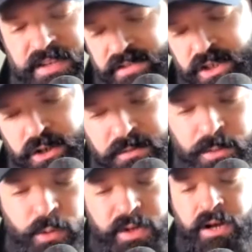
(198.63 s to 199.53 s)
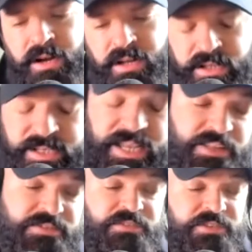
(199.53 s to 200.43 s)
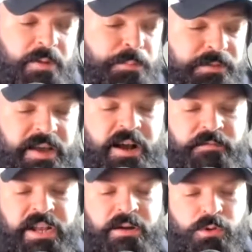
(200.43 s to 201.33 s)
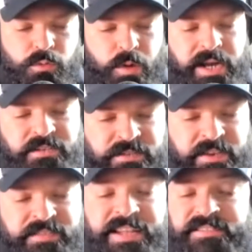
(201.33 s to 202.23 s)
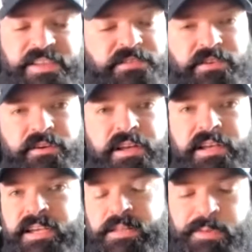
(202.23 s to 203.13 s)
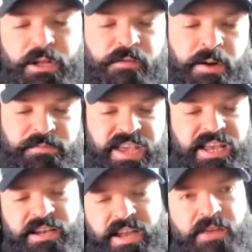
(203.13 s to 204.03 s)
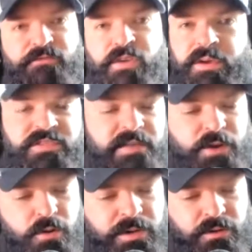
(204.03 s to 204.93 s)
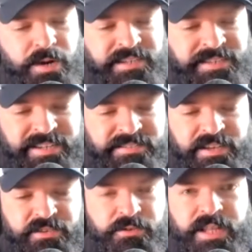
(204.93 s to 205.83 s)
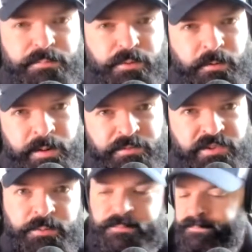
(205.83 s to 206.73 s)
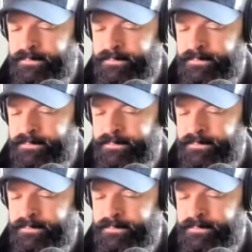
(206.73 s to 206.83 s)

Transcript: says, "Good morning, all." And yeah, that's the nice thing about put that coffee down. We're right dead center in the middle of Hump Day, and at FreightWaves Live at Home, we were right dead center in that program too.